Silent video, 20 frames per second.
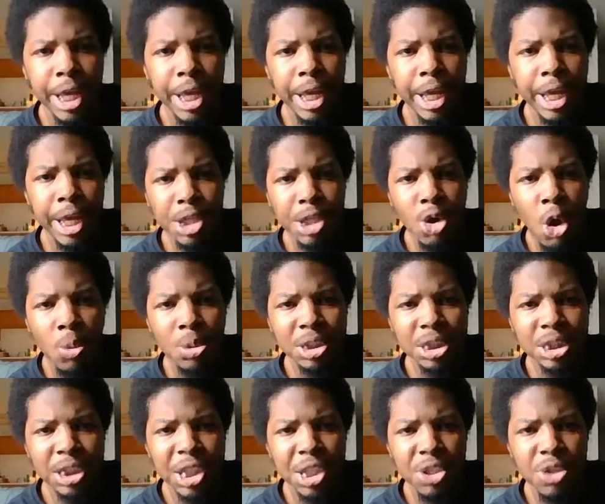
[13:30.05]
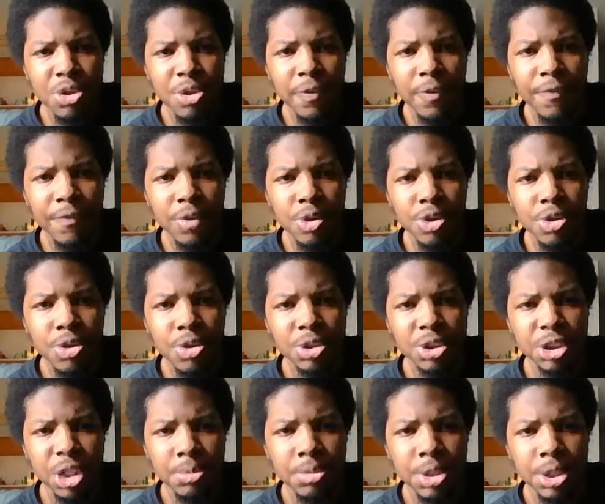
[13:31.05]
And you always say you're the future of
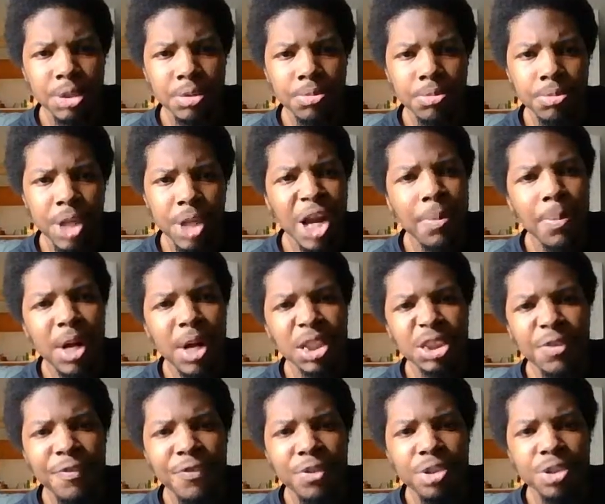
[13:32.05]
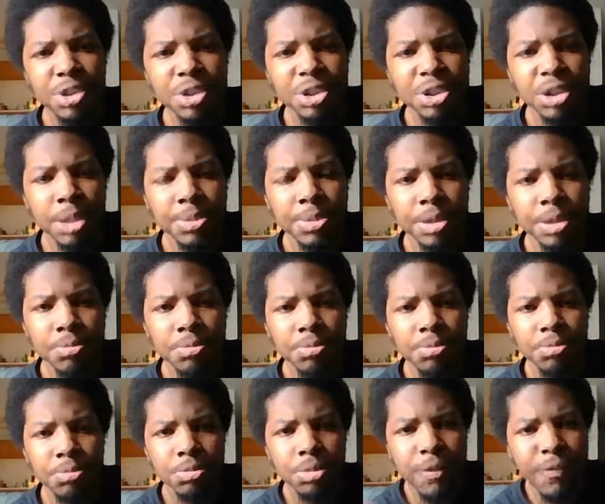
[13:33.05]
something. Everybody's the future of something.
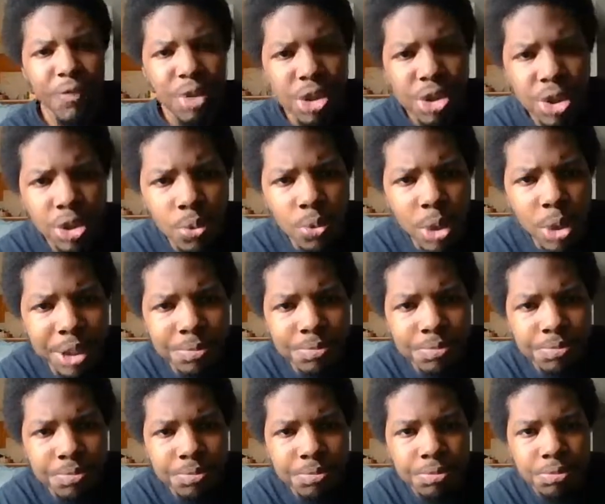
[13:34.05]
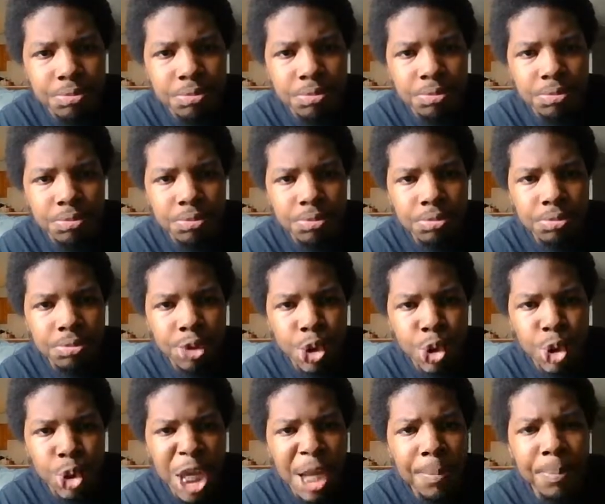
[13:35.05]
Future of what? You
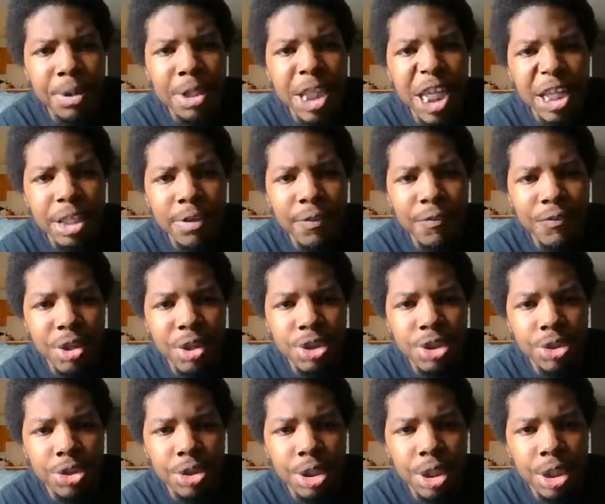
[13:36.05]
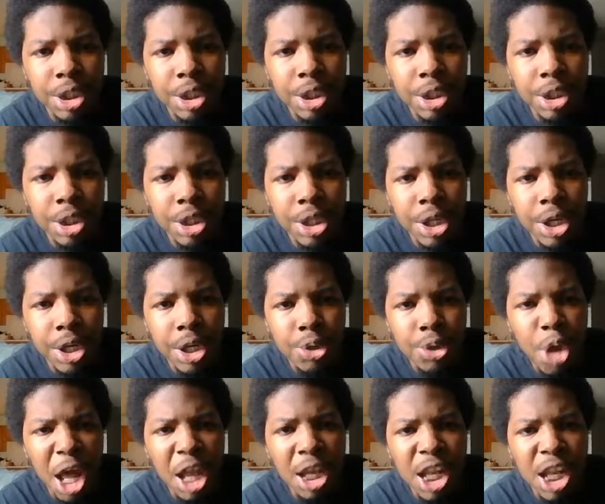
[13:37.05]
can't predict the future. You
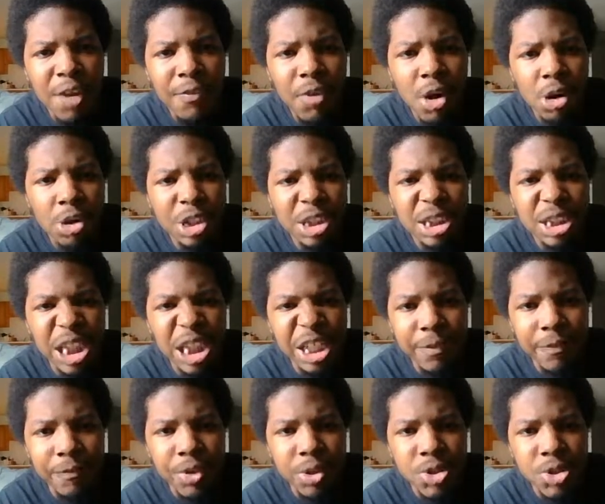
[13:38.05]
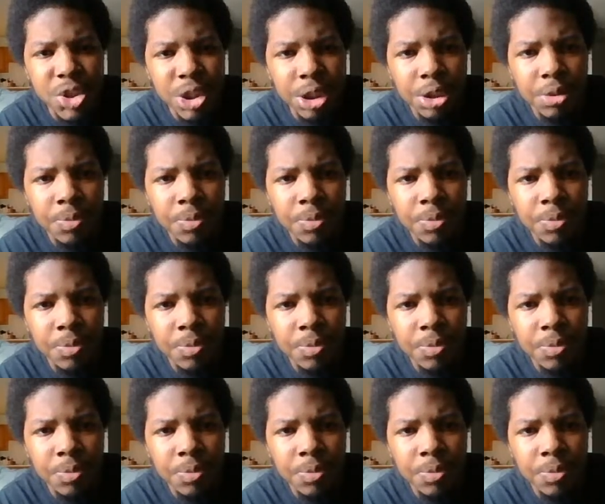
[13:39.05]
got to live on to see the future.